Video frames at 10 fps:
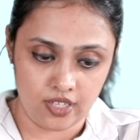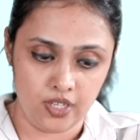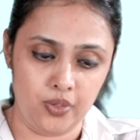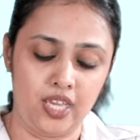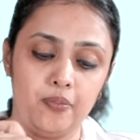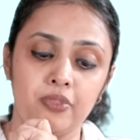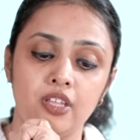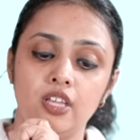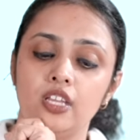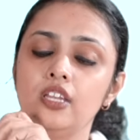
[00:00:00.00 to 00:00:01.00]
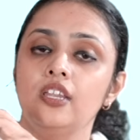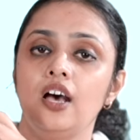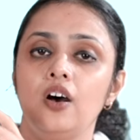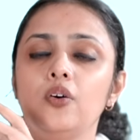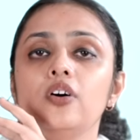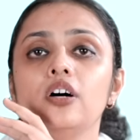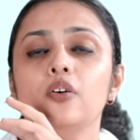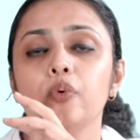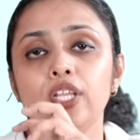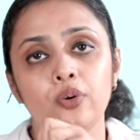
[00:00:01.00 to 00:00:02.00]
Okay, now
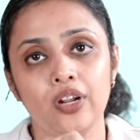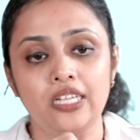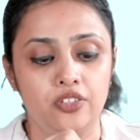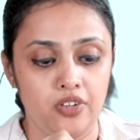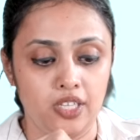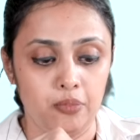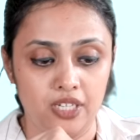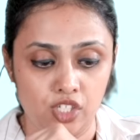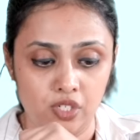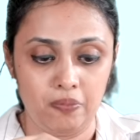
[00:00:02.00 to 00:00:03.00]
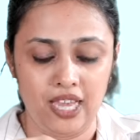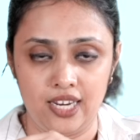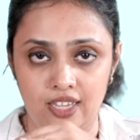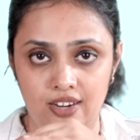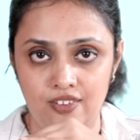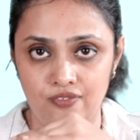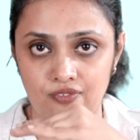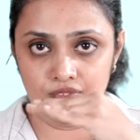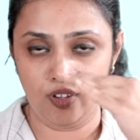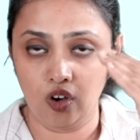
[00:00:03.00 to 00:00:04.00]
when you write the recommendation
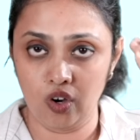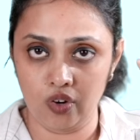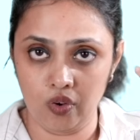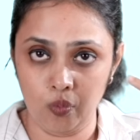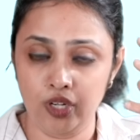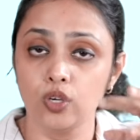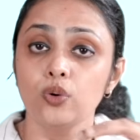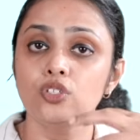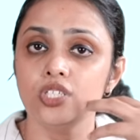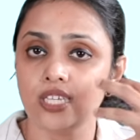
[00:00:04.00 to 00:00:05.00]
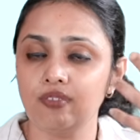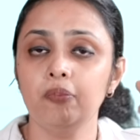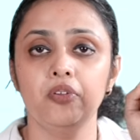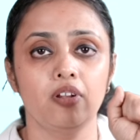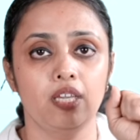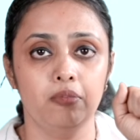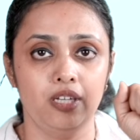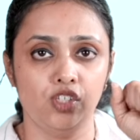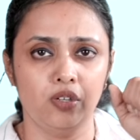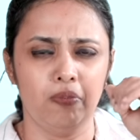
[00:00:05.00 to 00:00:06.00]
paragraph, or when you're going to develop the
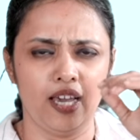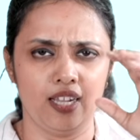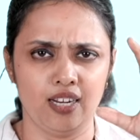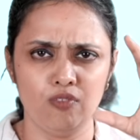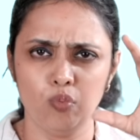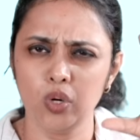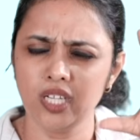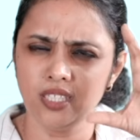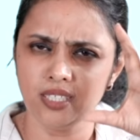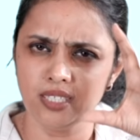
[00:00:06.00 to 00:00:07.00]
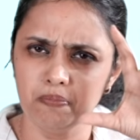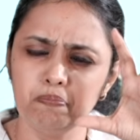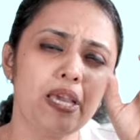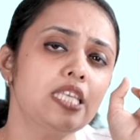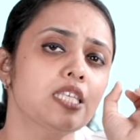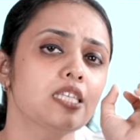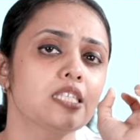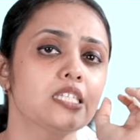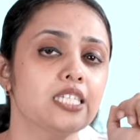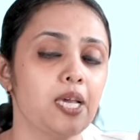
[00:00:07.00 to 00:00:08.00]
recommendation paragraph, what are the basic
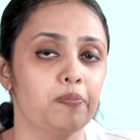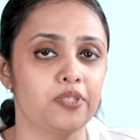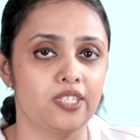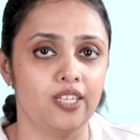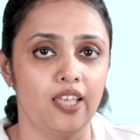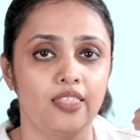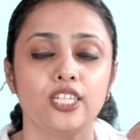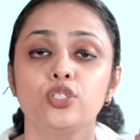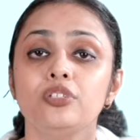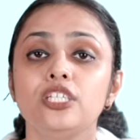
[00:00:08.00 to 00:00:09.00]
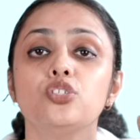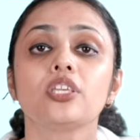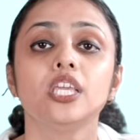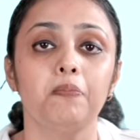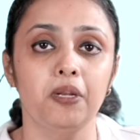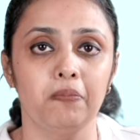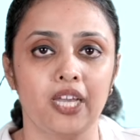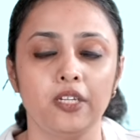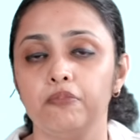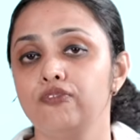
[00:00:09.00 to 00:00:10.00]
steps that you need to keep in
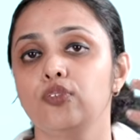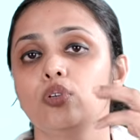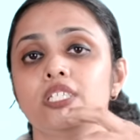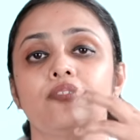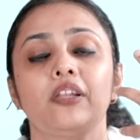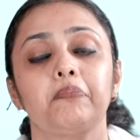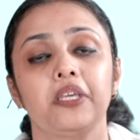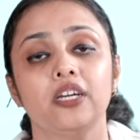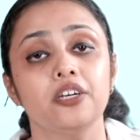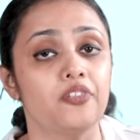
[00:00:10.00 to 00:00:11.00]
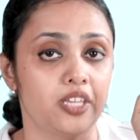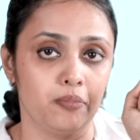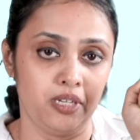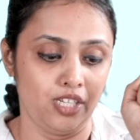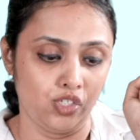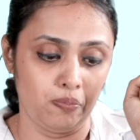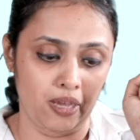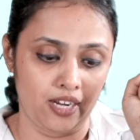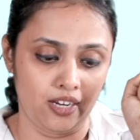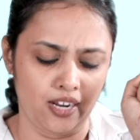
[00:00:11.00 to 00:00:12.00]
mind before developing a recommendation
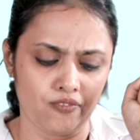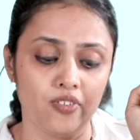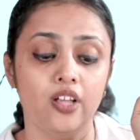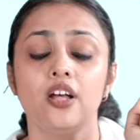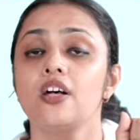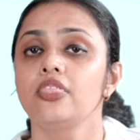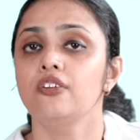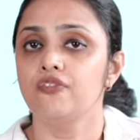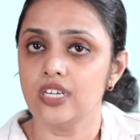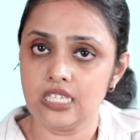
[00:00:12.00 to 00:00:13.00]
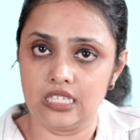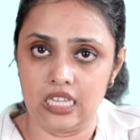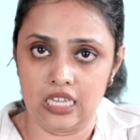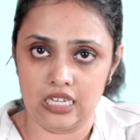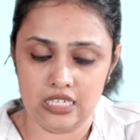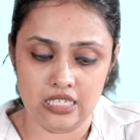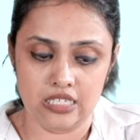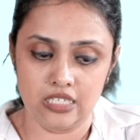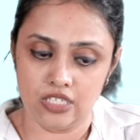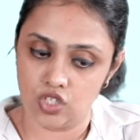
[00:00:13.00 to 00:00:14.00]
paragraph? The first thing
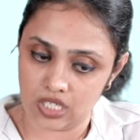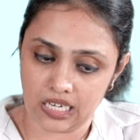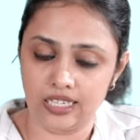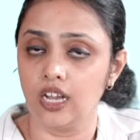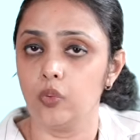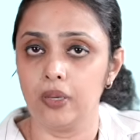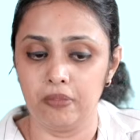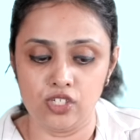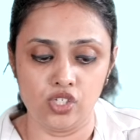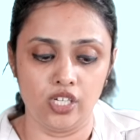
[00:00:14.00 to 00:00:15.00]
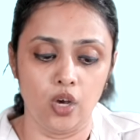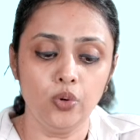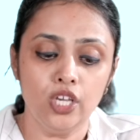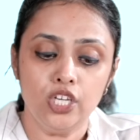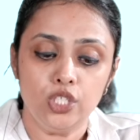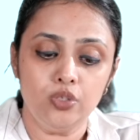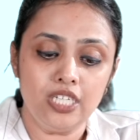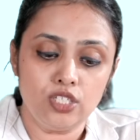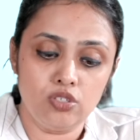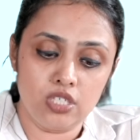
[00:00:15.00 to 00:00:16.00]
is, just like how I mentioned now, you
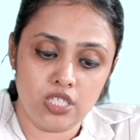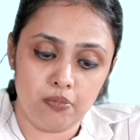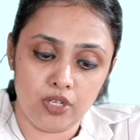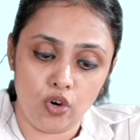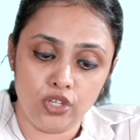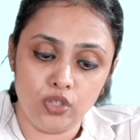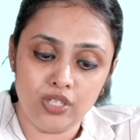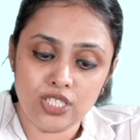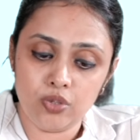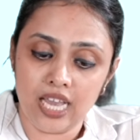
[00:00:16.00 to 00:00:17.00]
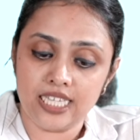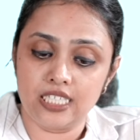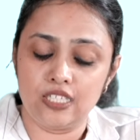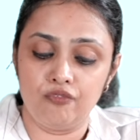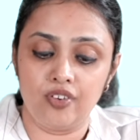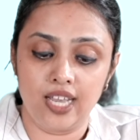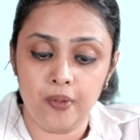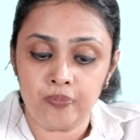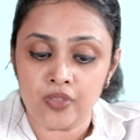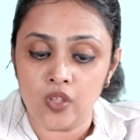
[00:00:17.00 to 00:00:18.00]
need to determine, or you need to identify
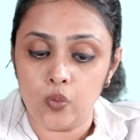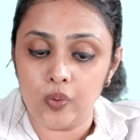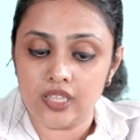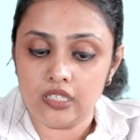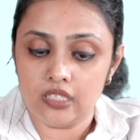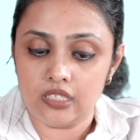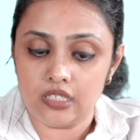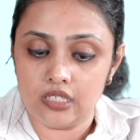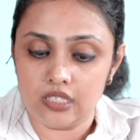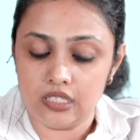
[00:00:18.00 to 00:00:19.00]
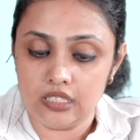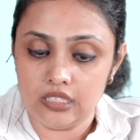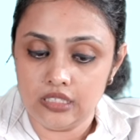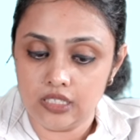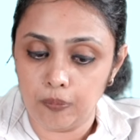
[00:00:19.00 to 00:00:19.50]
whether the